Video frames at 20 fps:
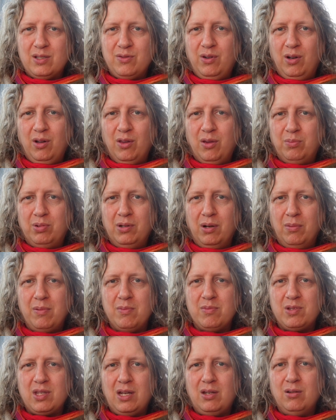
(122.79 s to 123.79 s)
for all the
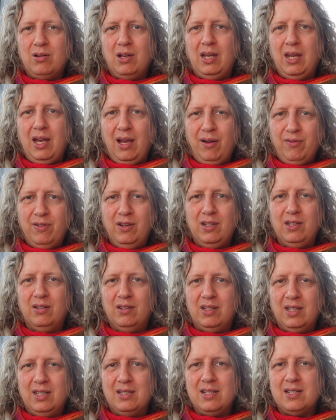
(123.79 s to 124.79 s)
problems that you can have in your
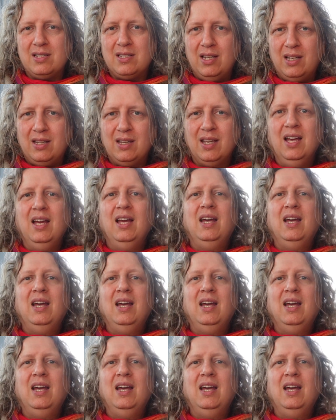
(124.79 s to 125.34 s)
data set